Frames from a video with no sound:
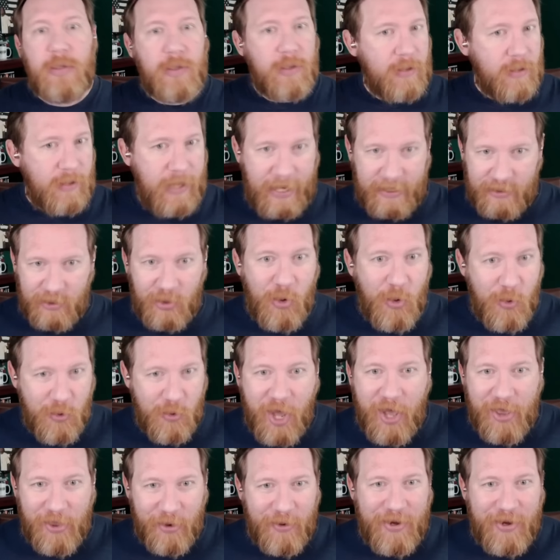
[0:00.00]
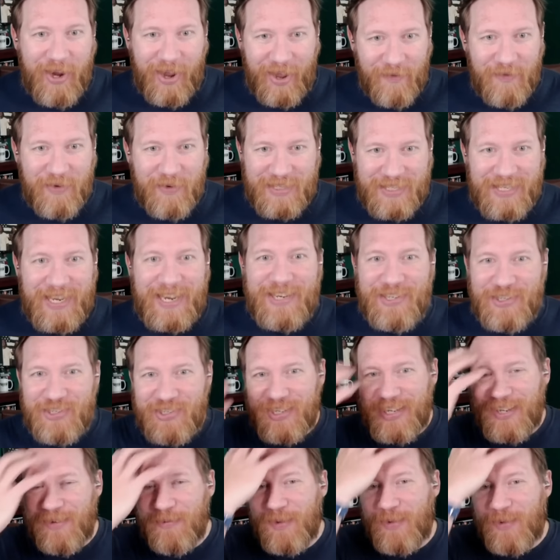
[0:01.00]
That's a whole nother
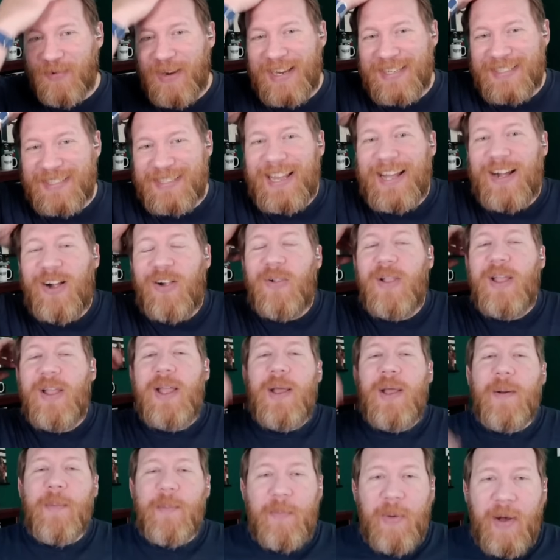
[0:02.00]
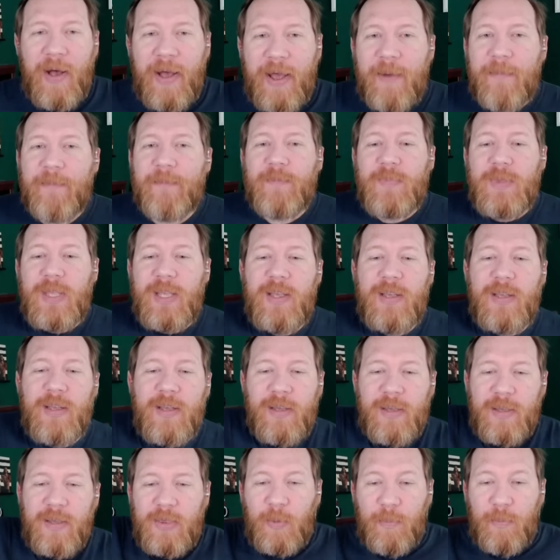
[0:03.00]
conversation with Raisel. But
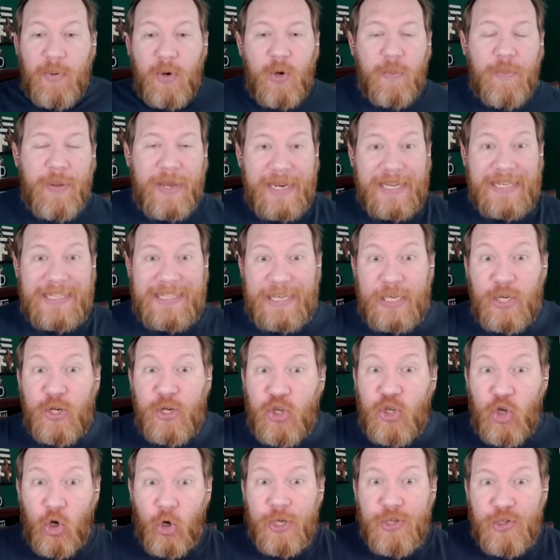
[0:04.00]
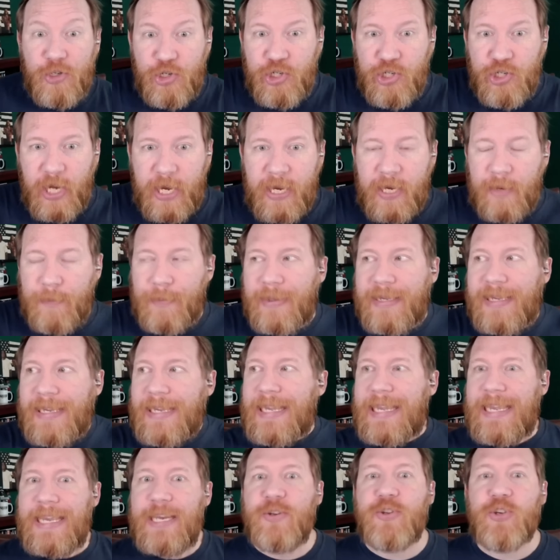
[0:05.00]
the bullpen is in good shape
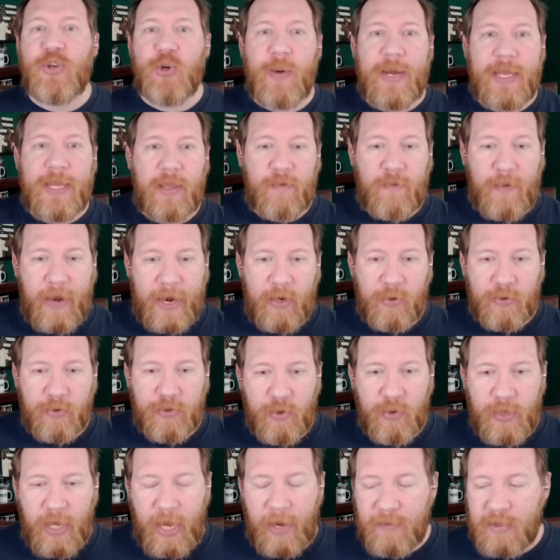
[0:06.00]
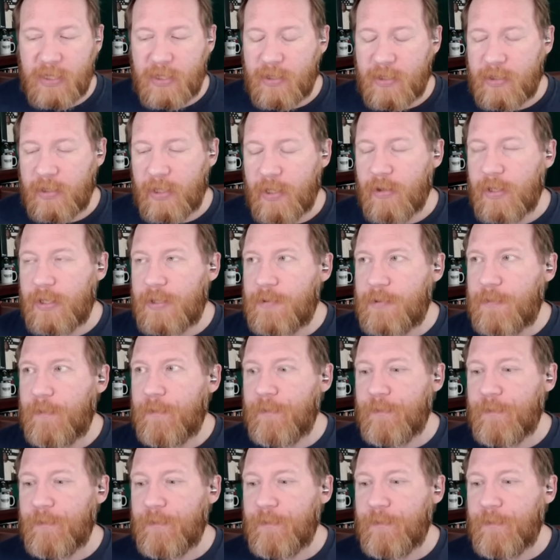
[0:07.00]
entering the final 2 games of the series.